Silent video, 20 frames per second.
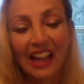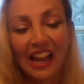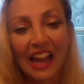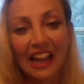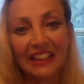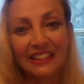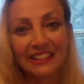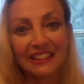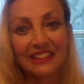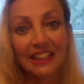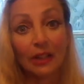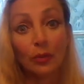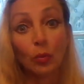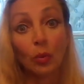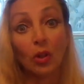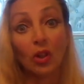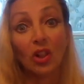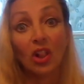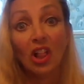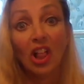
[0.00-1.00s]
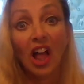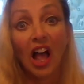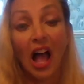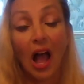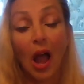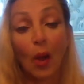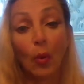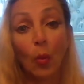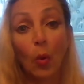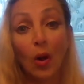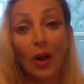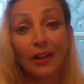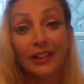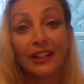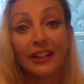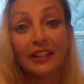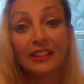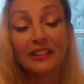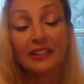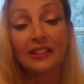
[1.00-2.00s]
and said, well, I want
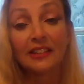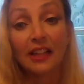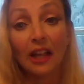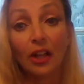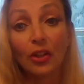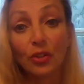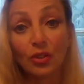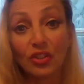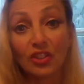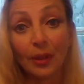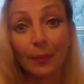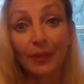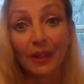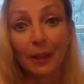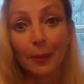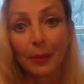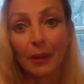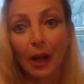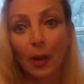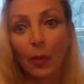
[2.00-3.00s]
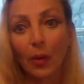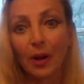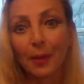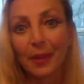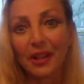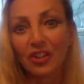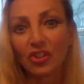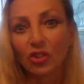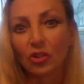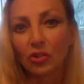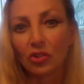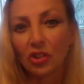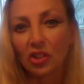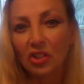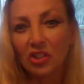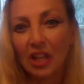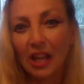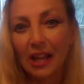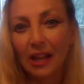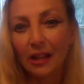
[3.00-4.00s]
to tell you something, but I want to make sure
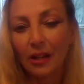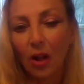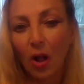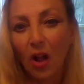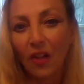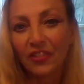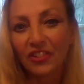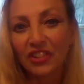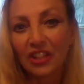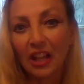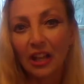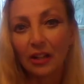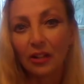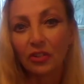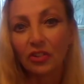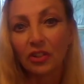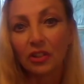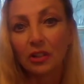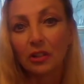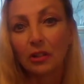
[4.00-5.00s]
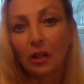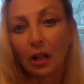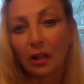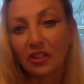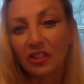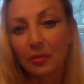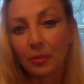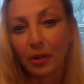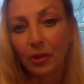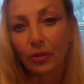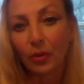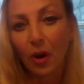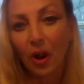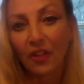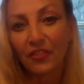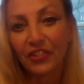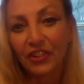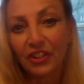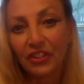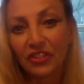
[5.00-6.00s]
this office handles it, not some other
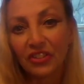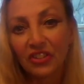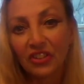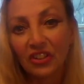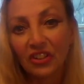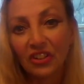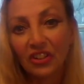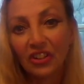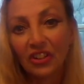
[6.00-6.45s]
office,